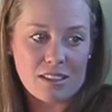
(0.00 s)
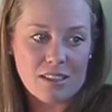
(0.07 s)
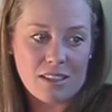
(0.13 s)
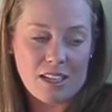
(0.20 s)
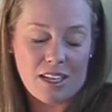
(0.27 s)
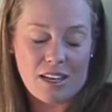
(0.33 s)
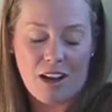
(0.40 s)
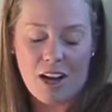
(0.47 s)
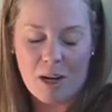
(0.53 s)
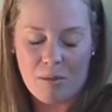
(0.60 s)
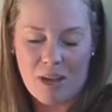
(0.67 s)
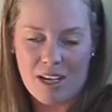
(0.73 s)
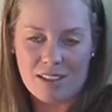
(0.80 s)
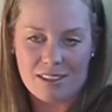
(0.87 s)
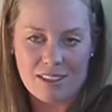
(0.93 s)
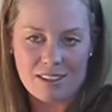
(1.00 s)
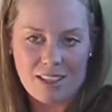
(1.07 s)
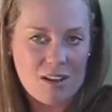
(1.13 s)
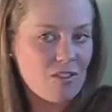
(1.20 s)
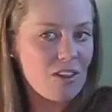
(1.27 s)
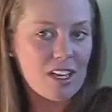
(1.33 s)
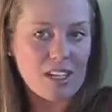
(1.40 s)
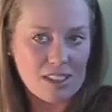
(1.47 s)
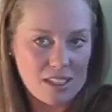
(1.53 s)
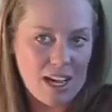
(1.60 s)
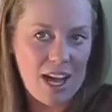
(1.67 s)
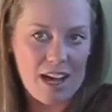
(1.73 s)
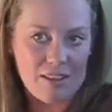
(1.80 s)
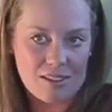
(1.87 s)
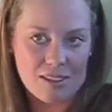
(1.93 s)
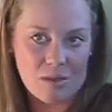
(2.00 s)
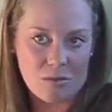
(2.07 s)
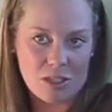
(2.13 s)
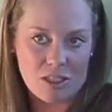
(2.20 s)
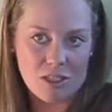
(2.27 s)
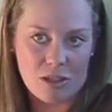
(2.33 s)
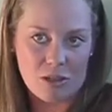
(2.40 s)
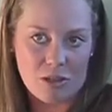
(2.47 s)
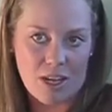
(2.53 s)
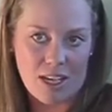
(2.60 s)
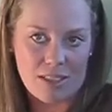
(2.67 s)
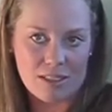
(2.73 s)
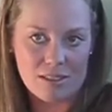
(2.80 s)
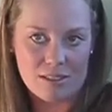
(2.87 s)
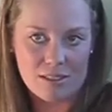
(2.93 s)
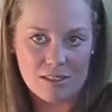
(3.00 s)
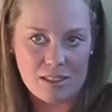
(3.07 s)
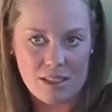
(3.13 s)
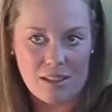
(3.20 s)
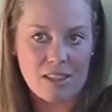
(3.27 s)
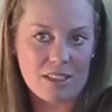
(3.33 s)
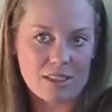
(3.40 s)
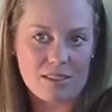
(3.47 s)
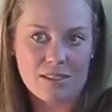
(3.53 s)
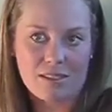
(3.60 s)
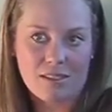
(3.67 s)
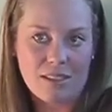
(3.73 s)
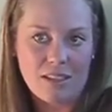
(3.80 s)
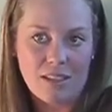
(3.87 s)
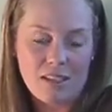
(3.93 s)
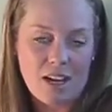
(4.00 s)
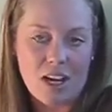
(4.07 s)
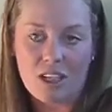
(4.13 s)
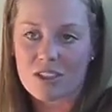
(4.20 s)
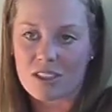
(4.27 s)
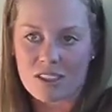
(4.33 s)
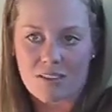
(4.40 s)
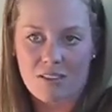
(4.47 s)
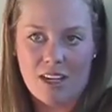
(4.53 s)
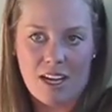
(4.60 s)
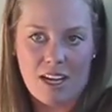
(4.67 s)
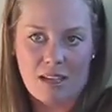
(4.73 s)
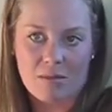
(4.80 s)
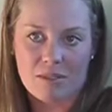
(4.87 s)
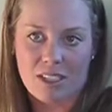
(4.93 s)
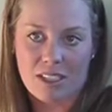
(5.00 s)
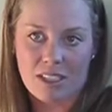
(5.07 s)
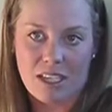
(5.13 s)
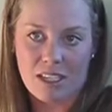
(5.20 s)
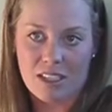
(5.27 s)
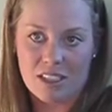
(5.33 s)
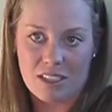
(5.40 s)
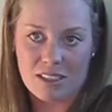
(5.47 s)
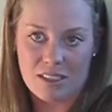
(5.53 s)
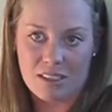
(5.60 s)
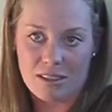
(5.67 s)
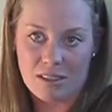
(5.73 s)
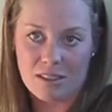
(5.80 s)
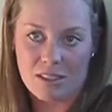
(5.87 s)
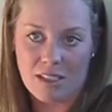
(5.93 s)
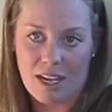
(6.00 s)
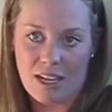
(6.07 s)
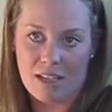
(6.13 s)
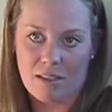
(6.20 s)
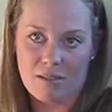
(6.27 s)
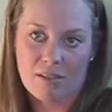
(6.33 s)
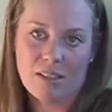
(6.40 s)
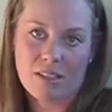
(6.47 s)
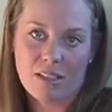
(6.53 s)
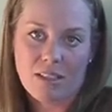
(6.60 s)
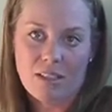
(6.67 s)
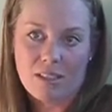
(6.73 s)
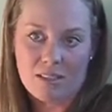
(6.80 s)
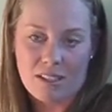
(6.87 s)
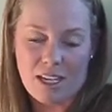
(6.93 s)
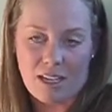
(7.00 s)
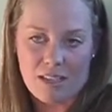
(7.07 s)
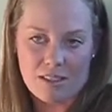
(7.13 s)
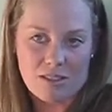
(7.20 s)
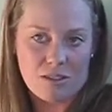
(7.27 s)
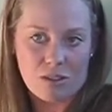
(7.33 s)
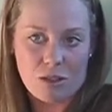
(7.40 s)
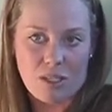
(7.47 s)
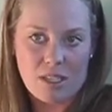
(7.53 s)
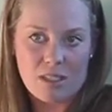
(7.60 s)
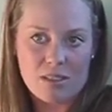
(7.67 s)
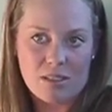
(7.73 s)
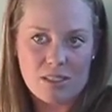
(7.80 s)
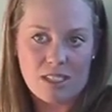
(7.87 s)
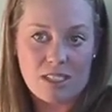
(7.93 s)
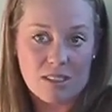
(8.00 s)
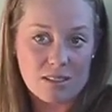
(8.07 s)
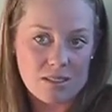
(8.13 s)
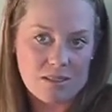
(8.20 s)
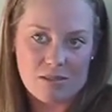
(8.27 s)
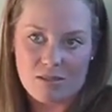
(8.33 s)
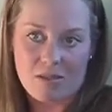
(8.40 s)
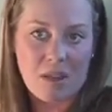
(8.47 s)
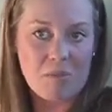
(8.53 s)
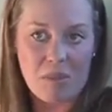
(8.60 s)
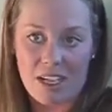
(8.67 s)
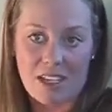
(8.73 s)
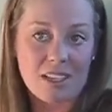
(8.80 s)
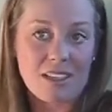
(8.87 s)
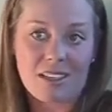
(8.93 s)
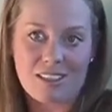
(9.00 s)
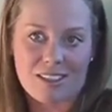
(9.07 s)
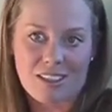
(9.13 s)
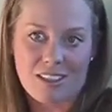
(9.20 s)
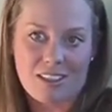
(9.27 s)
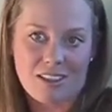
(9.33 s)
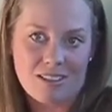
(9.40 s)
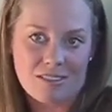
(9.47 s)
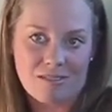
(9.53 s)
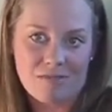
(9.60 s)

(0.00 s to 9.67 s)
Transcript: in our minds, it's comforting to have someone who has done this hundreds of times and can just kind of take us through it and make it easier.